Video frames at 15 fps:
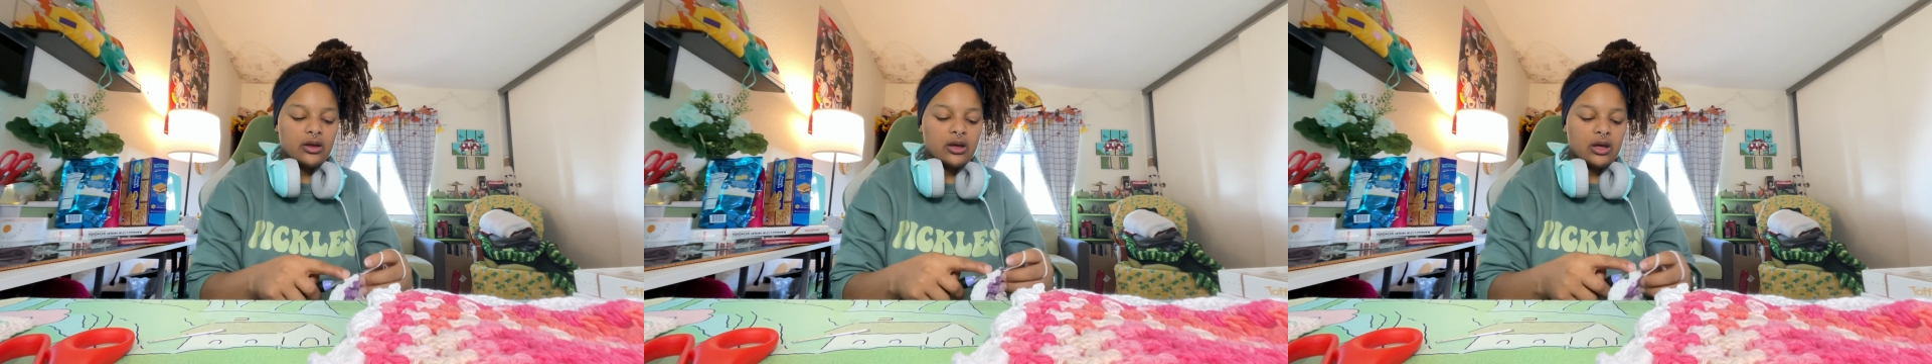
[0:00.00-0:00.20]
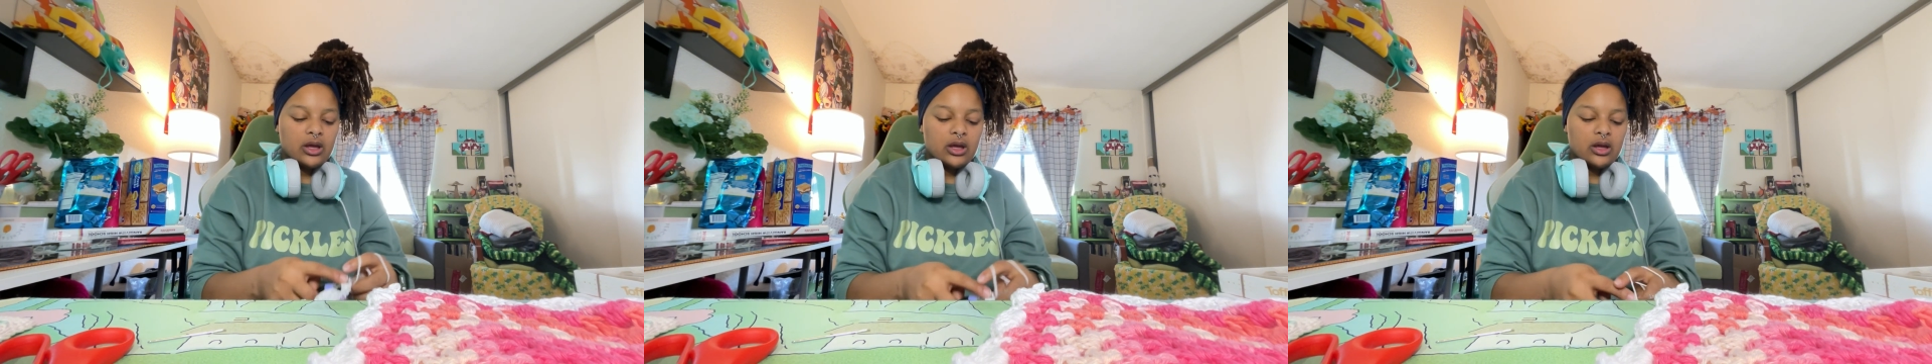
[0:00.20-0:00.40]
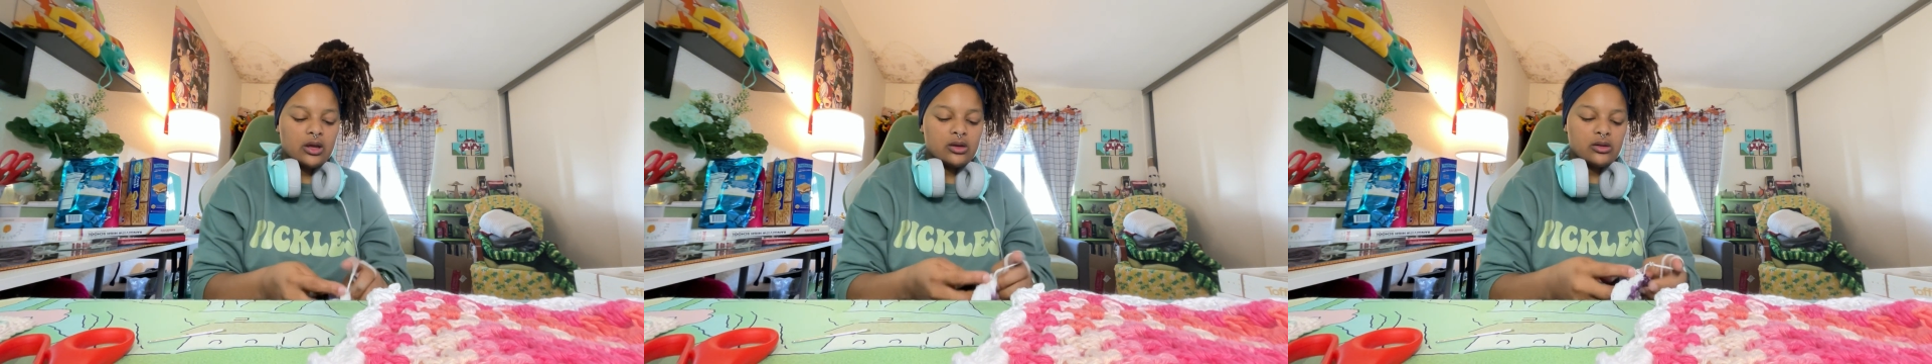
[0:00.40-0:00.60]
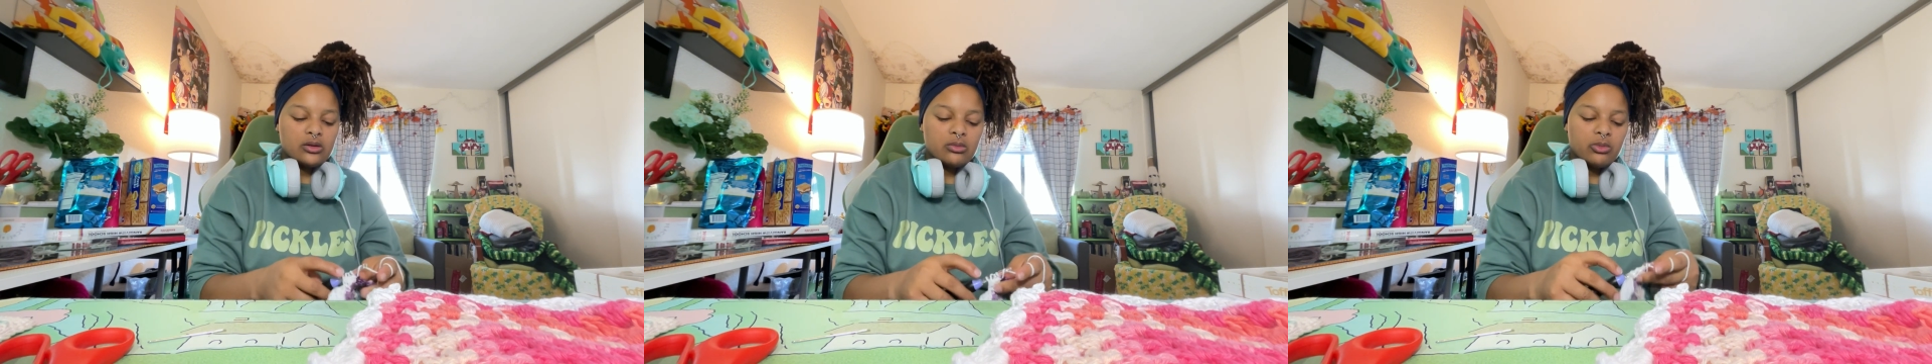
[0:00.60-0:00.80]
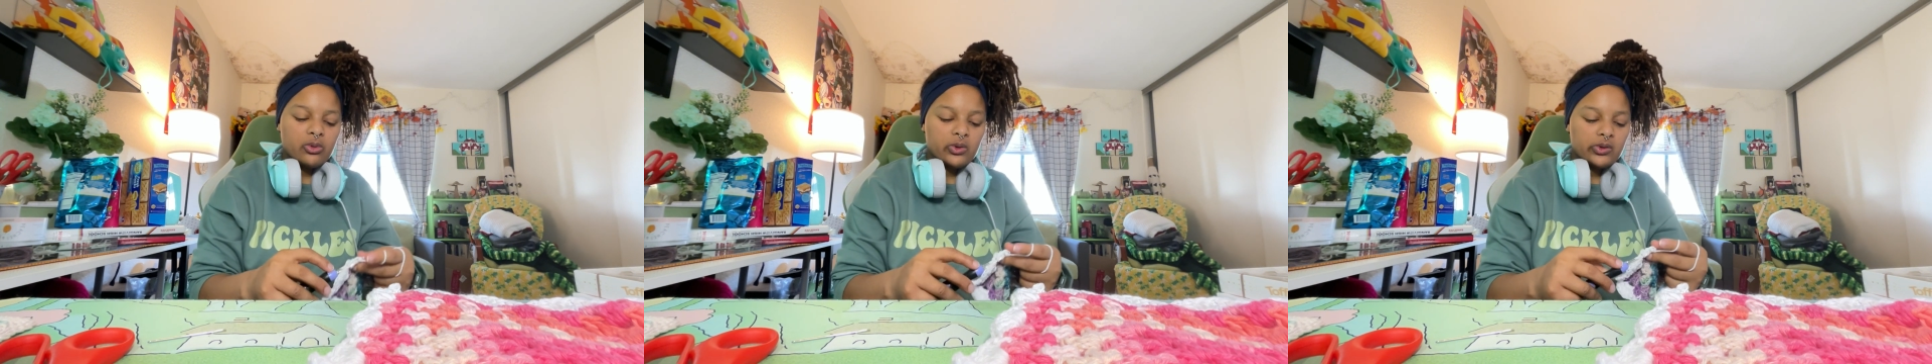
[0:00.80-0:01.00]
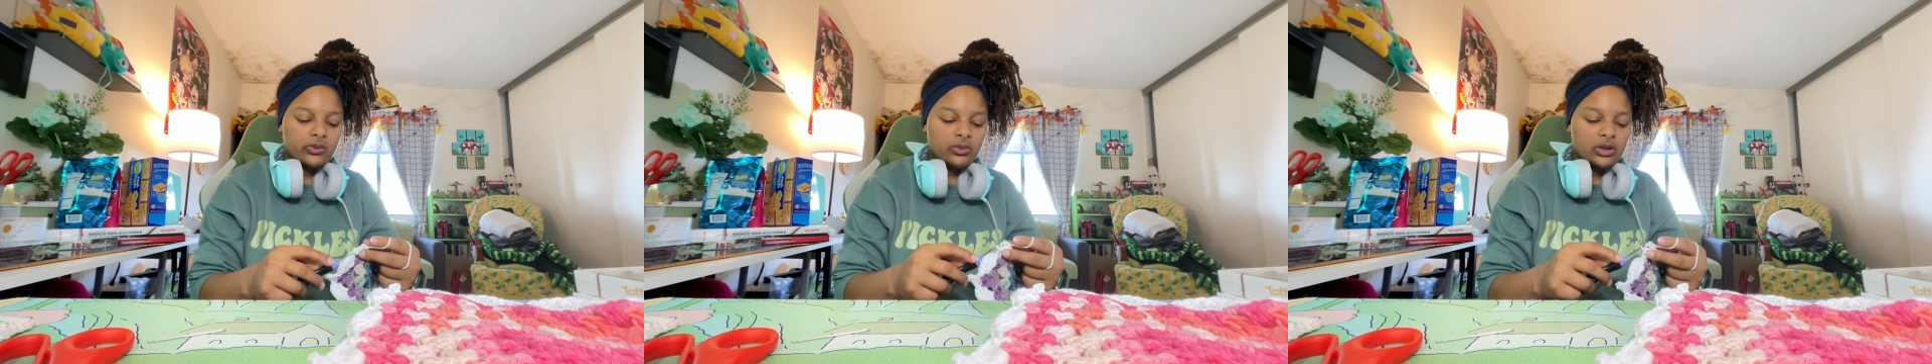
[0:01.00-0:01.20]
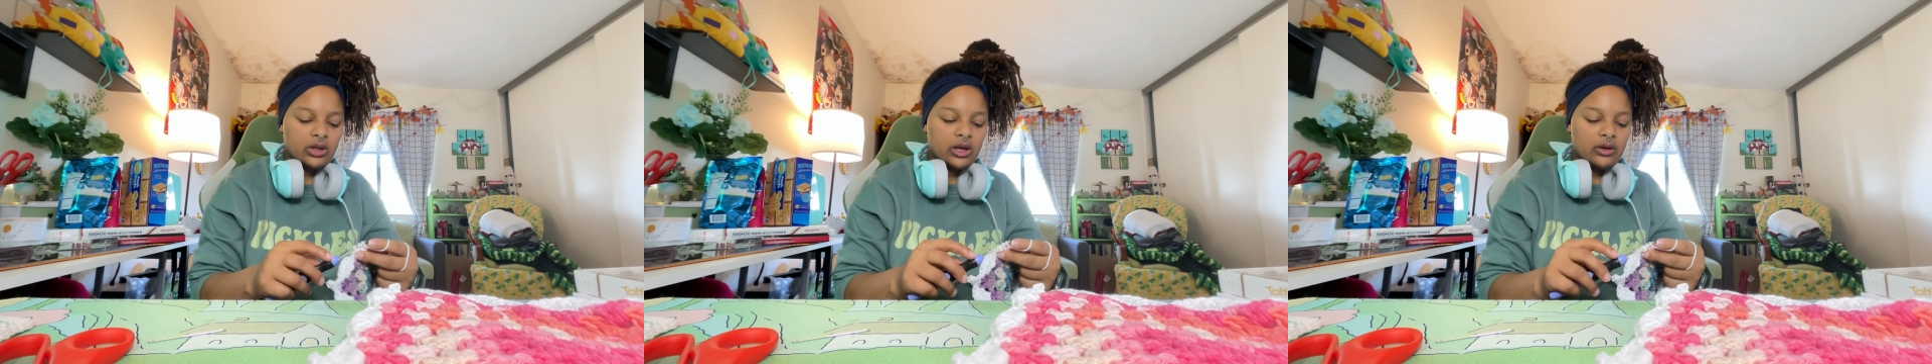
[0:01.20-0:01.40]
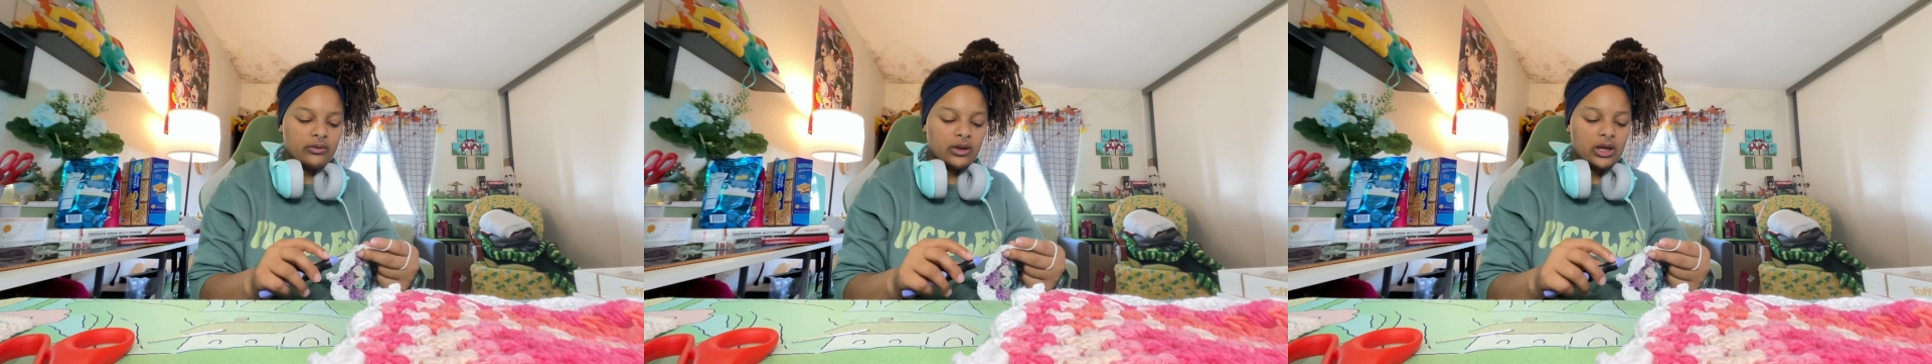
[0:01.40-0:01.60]
and the boys want to
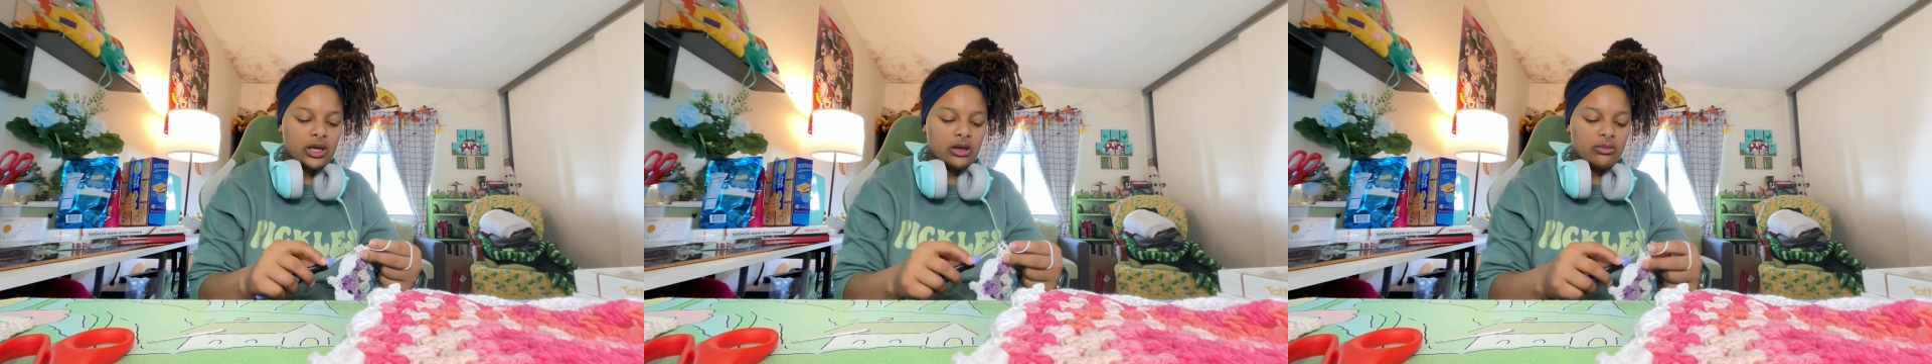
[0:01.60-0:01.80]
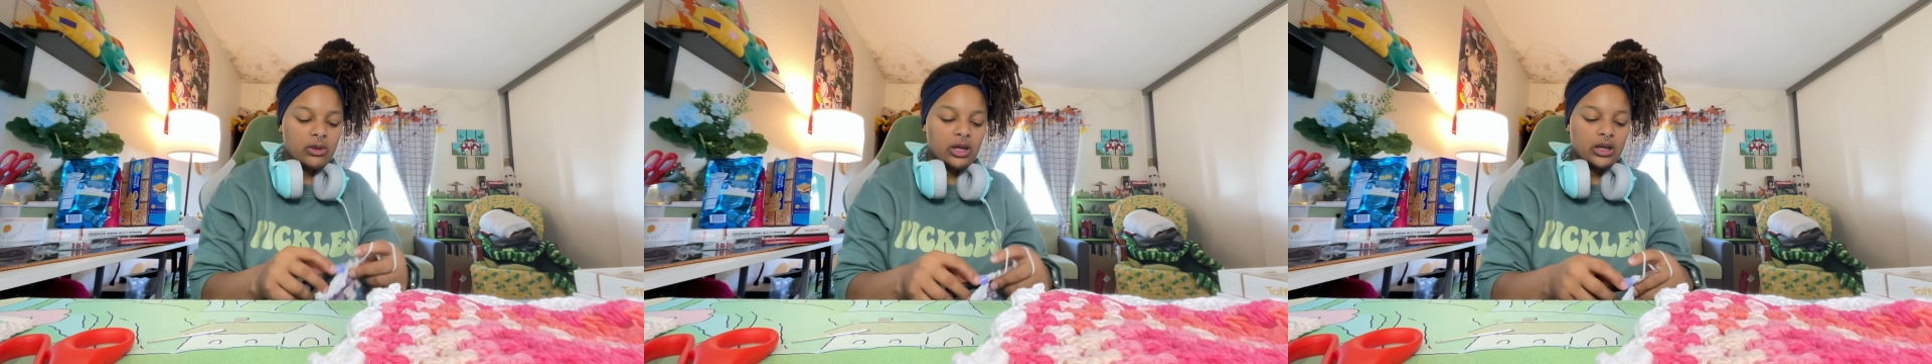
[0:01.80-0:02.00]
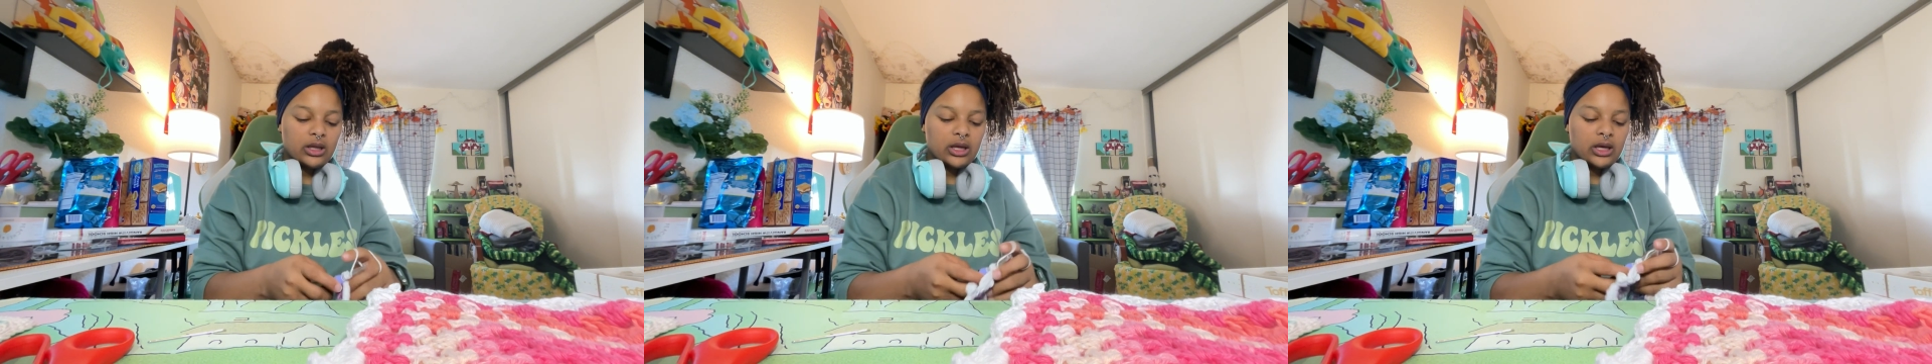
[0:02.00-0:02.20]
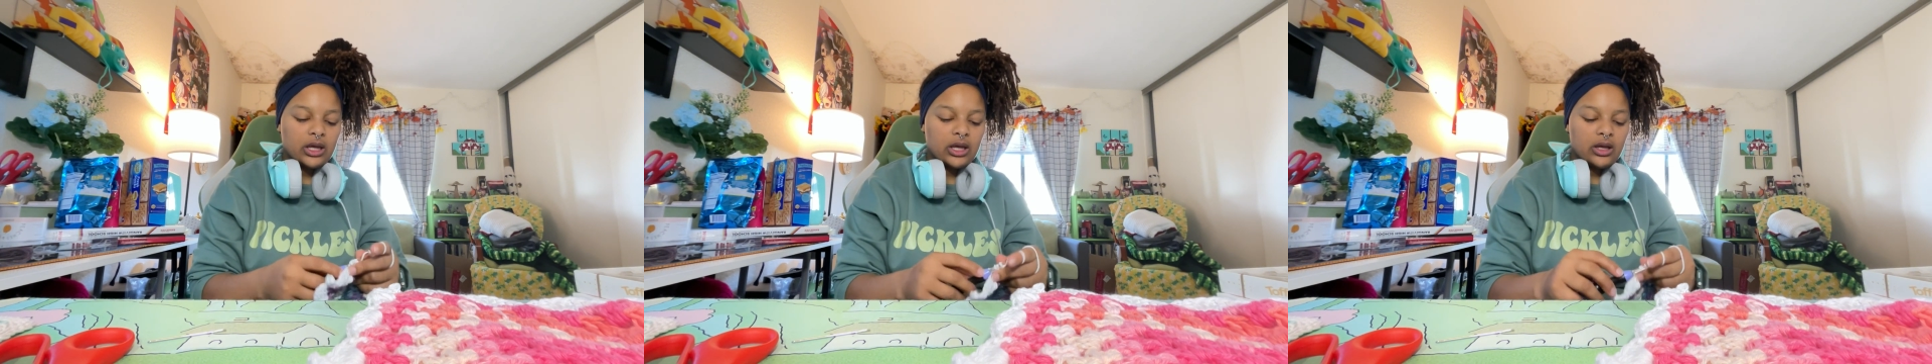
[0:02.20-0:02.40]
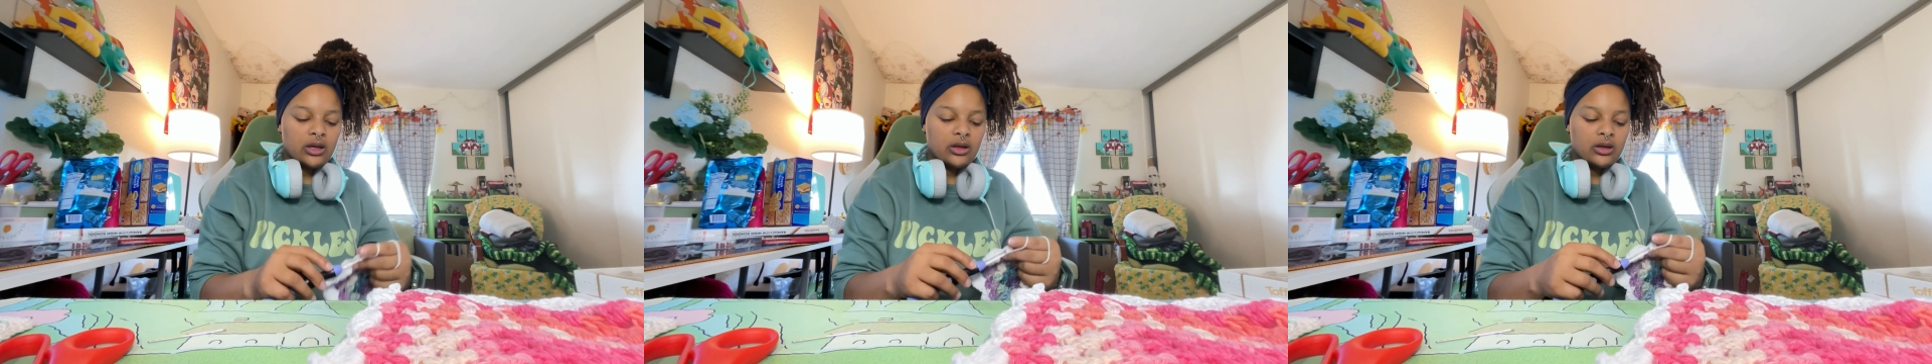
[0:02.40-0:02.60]
have a gaming night.